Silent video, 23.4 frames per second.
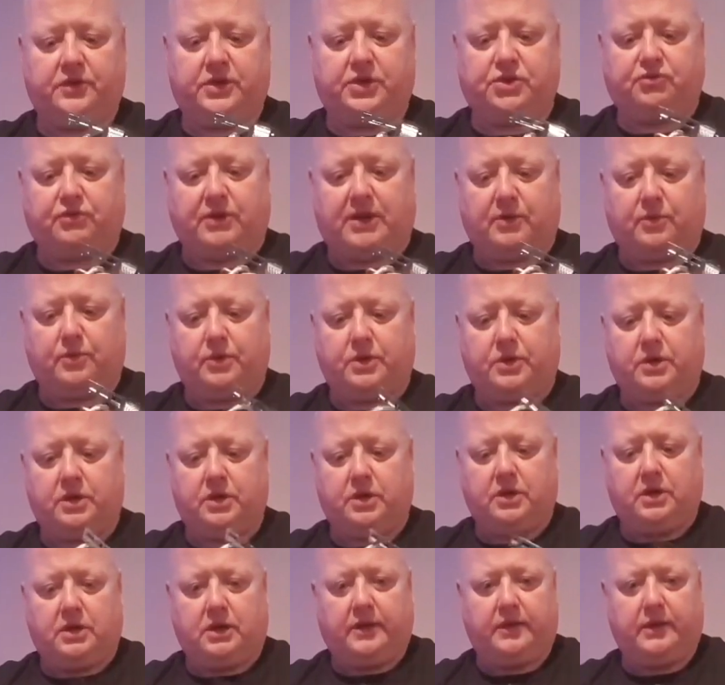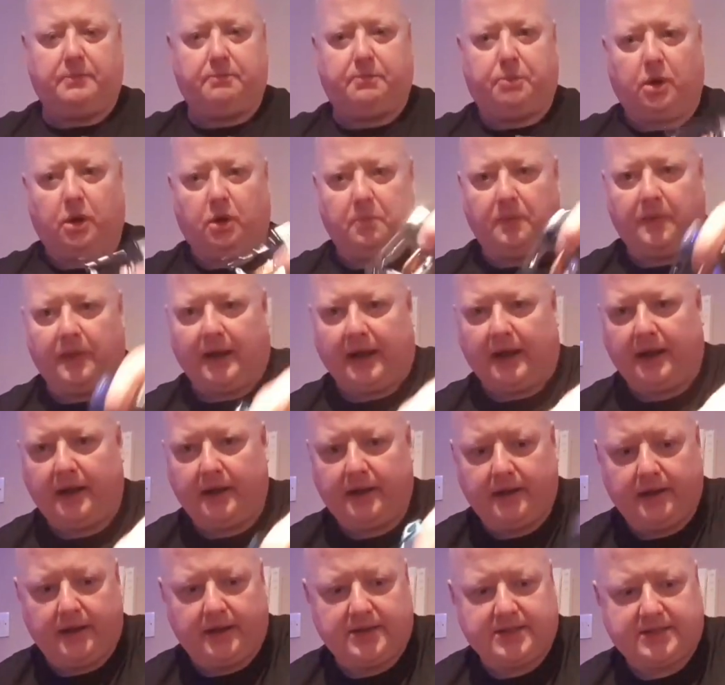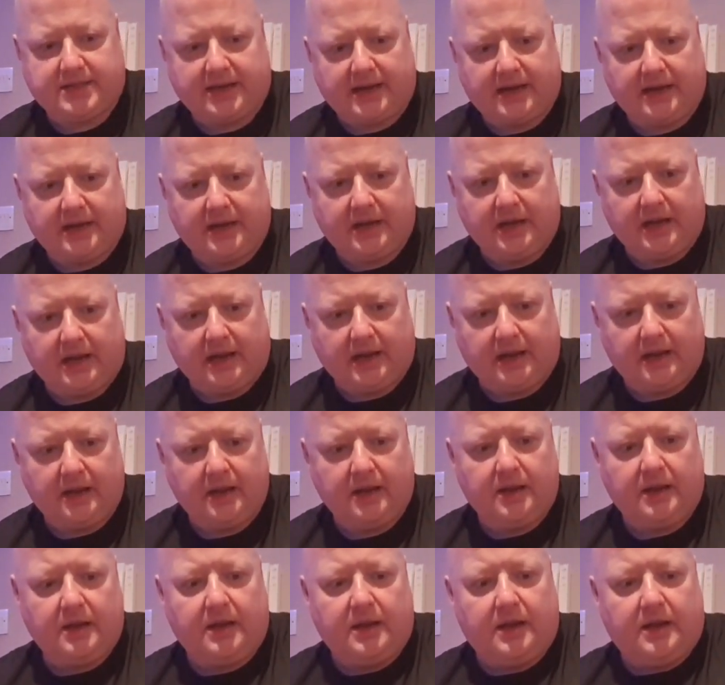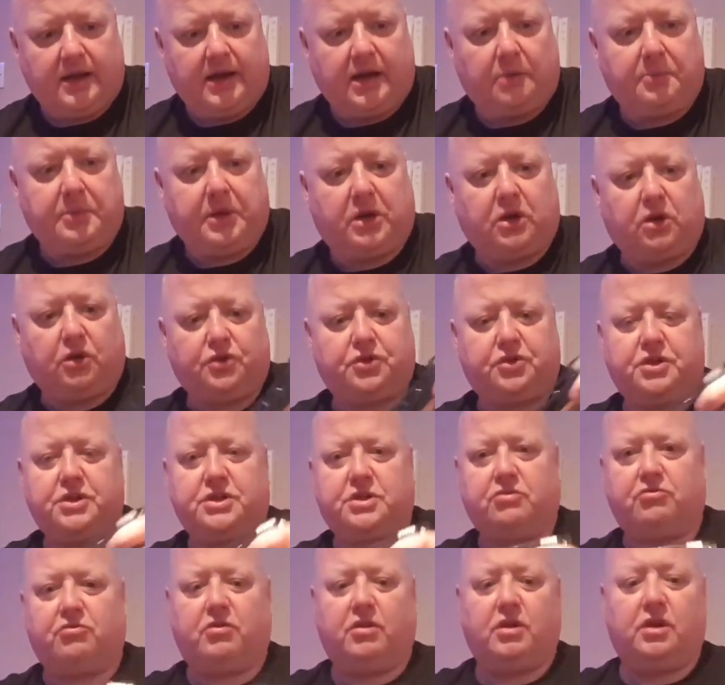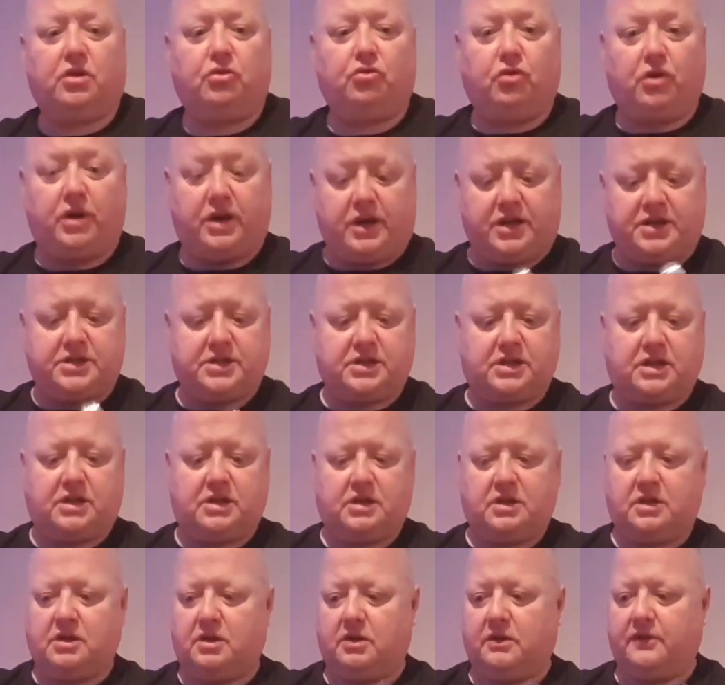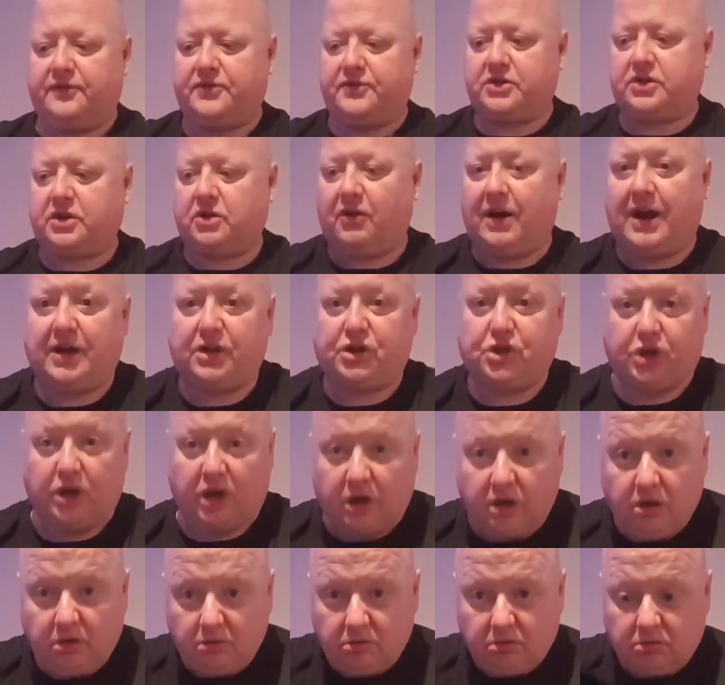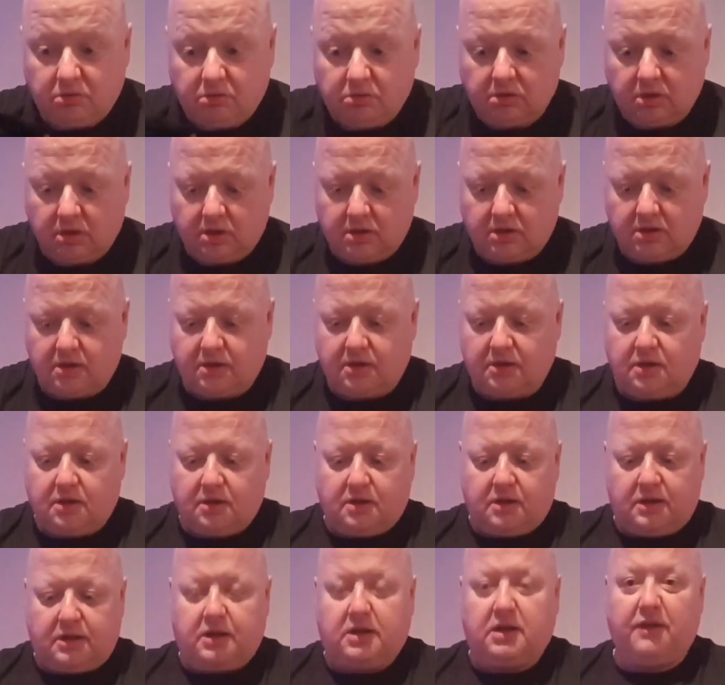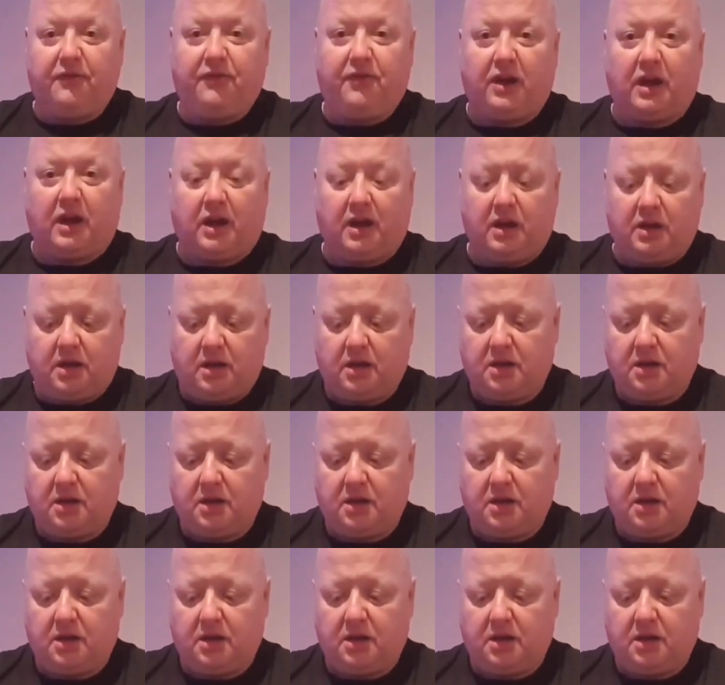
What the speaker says: this round and then pop that inside here. Now, because there's a real risk of scratching, they give you